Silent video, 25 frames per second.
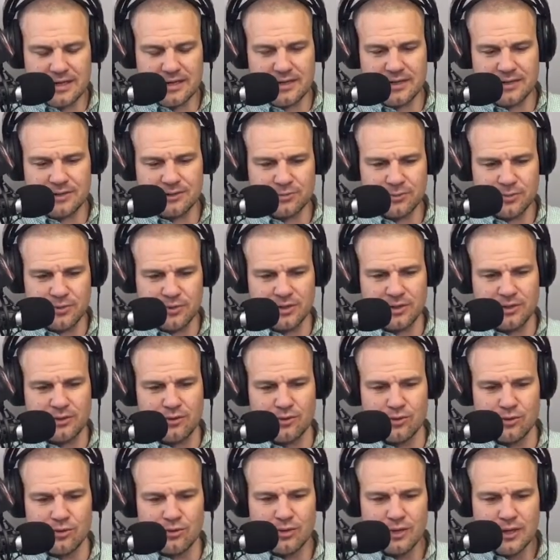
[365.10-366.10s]
That's really
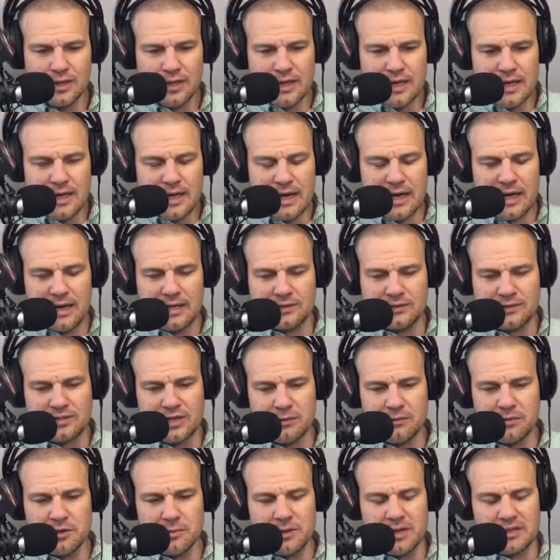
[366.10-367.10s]
cool.
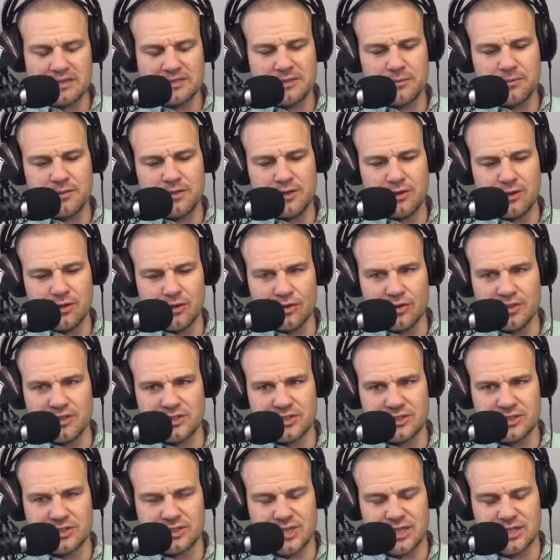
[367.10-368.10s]
Tell me about some of the early
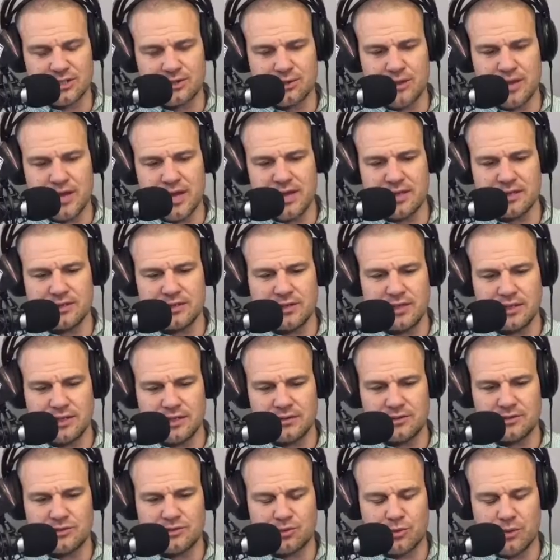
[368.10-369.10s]
success you had
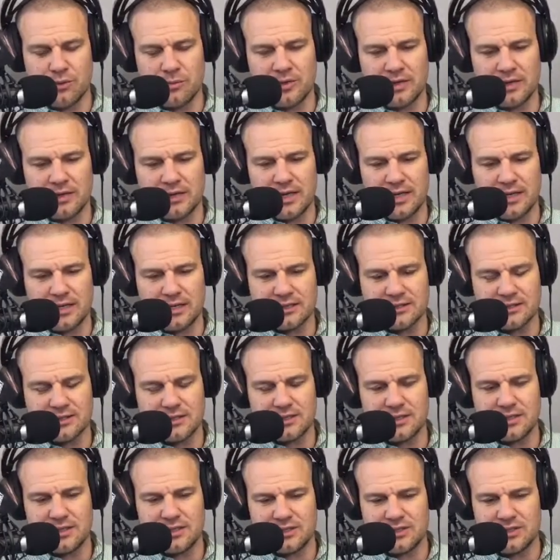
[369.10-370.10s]
in swimming. Like, is
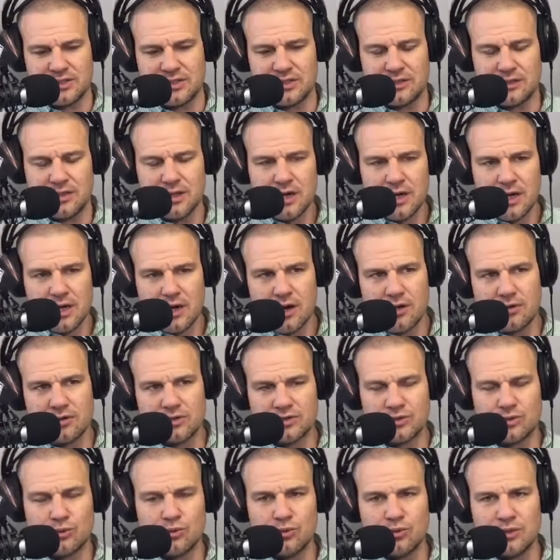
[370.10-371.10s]
the
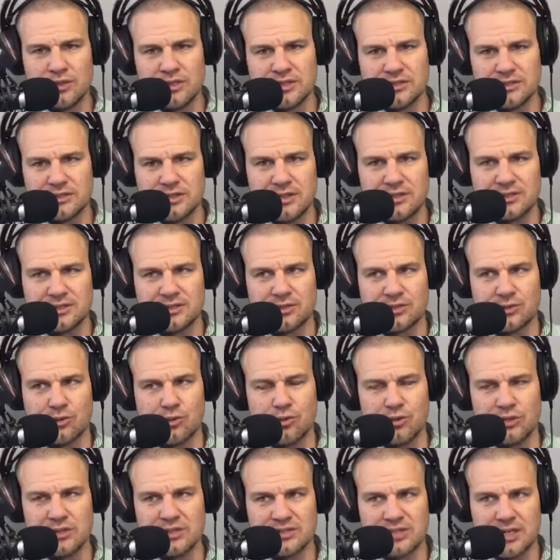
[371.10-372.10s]

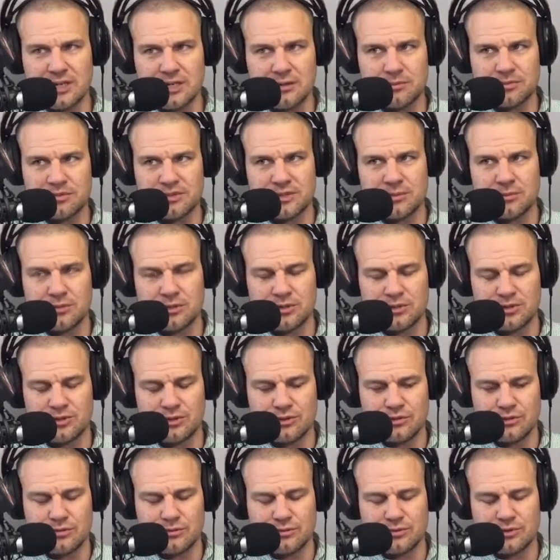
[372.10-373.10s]
schooling set up similar
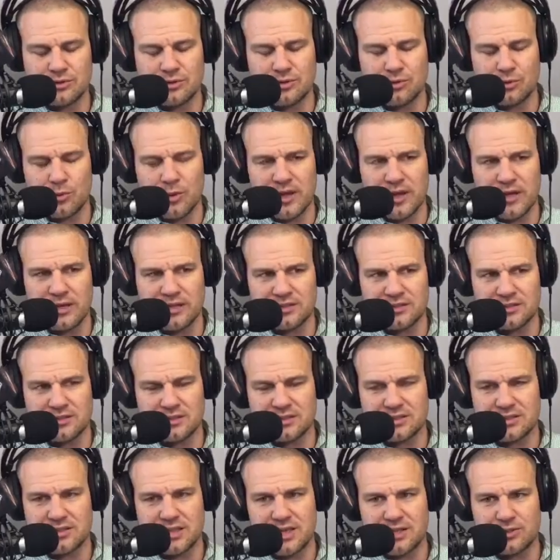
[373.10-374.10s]
to the way it is in
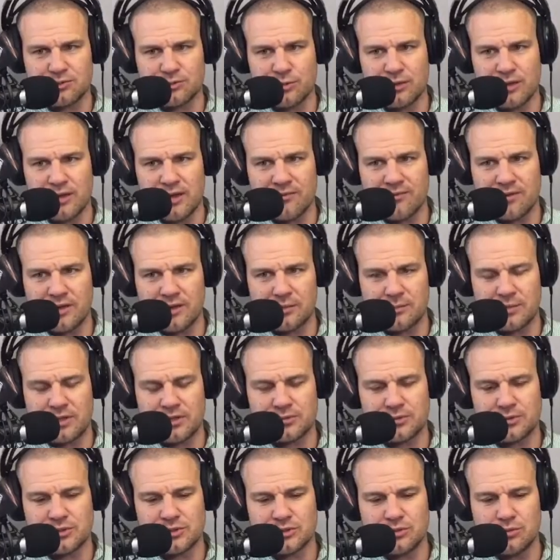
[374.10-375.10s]
the States, where you have
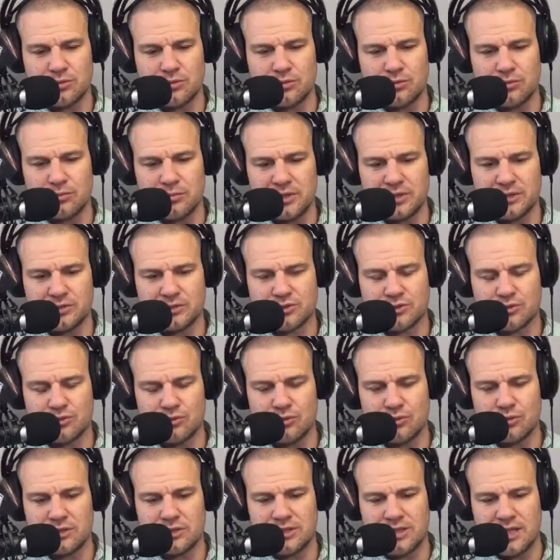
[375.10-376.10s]
elementary school, middle
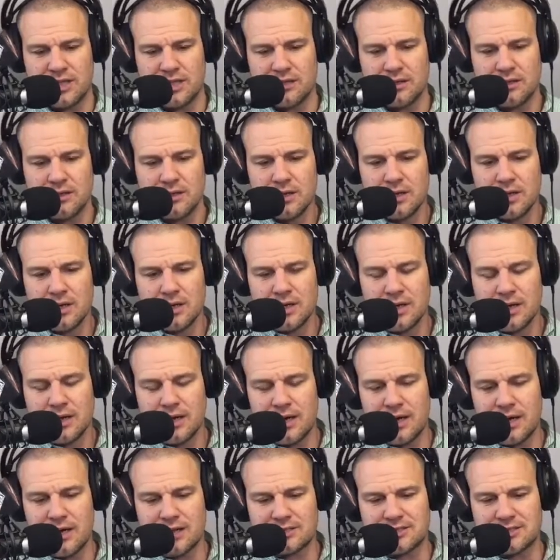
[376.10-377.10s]
school, and then
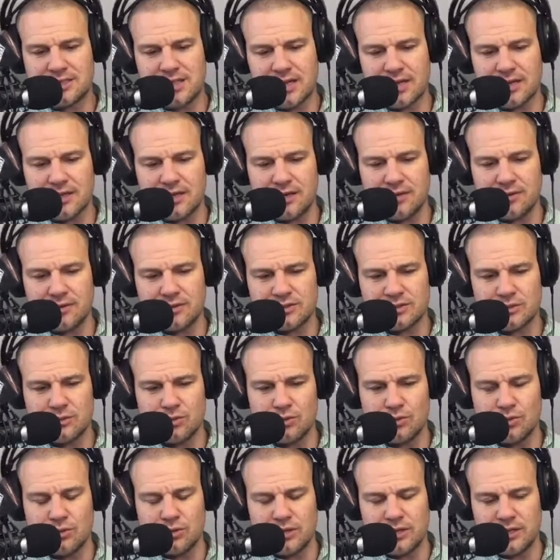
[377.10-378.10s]
secondary
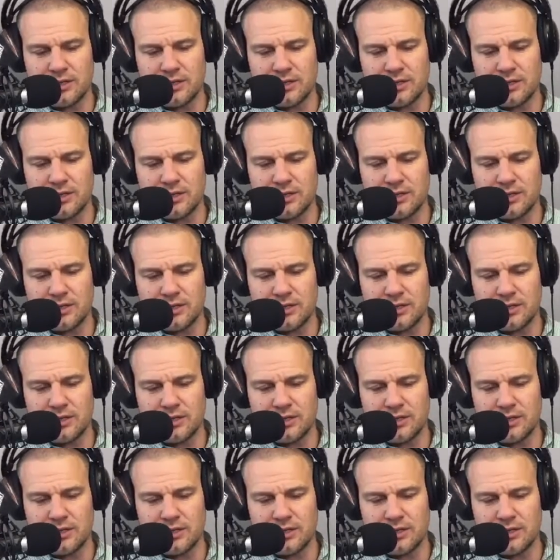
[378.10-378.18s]
school?